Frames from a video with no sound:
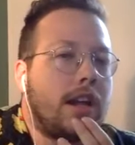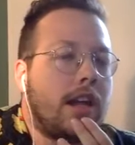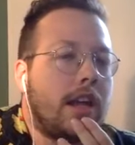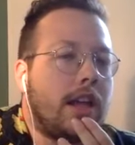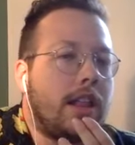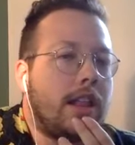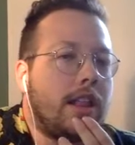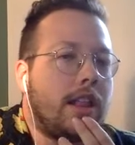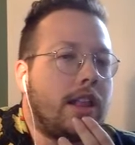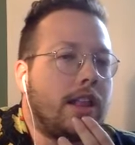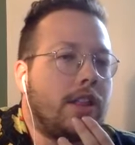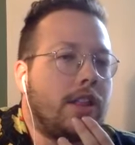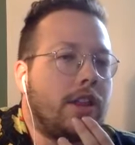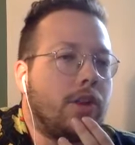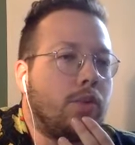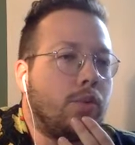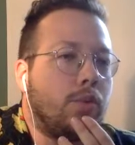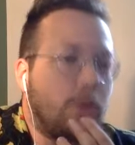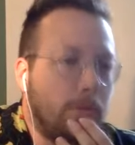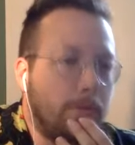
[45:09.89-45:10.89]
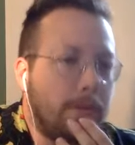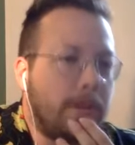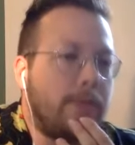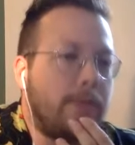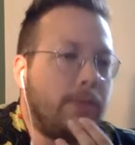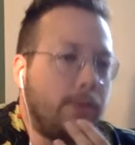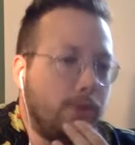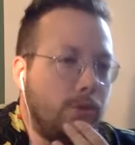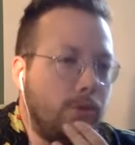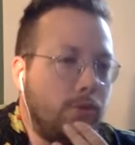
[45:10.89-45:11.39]
and that there were
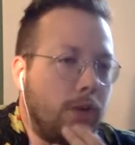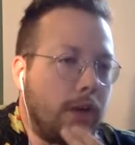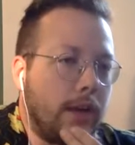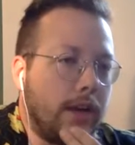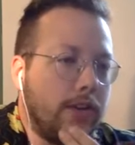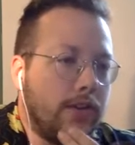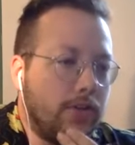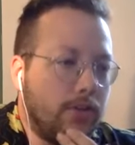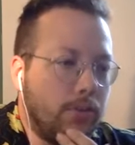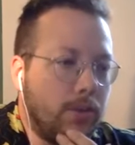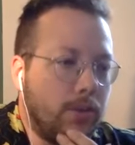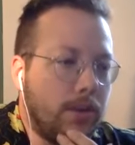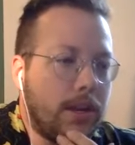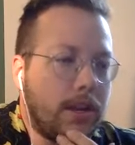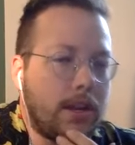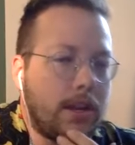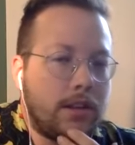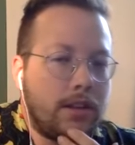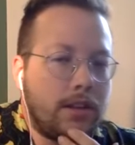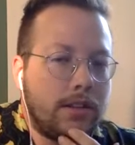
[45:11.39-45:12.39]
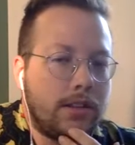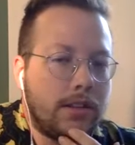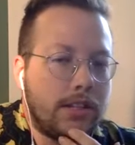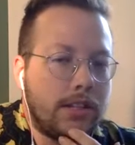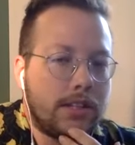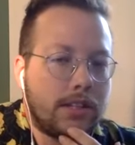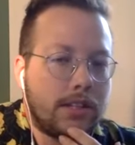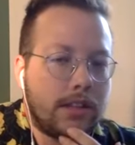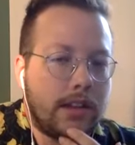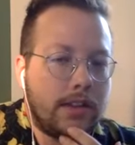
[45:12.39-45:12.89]
people who wanted to read
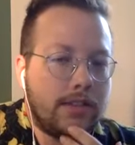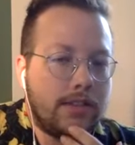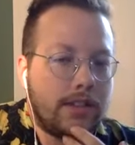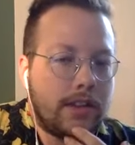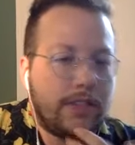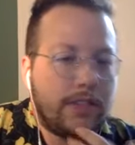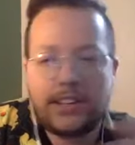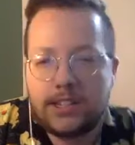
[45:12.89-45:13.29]
this kind of stuff.